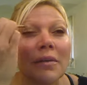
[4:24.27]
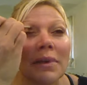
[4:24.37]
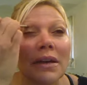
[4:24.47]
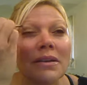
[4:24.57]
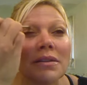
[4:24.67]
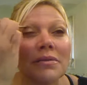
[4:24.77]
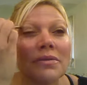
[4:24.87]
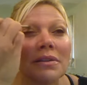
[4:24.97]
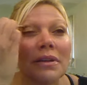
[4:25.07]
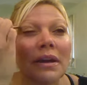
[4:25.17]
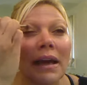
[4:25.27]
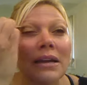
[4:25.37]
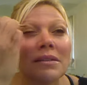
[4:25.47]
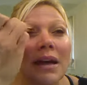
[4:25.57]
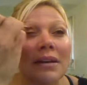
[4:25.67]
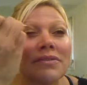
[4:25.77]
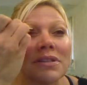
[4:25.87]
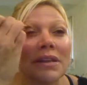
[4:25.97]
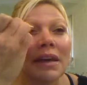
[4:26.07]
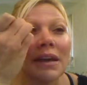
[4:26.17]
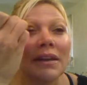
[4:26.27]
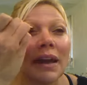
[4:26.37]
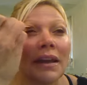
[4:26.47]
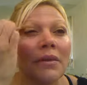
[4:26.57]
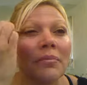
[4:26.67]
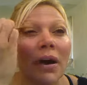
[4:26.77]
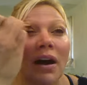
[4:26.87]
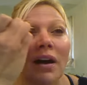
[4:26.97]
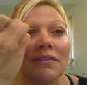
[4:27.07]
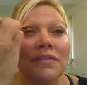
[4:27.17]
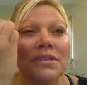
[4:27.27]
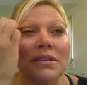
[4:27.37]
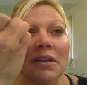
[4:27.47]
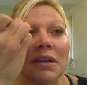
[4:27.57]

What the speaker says: because it has a lot of skin and it puffs.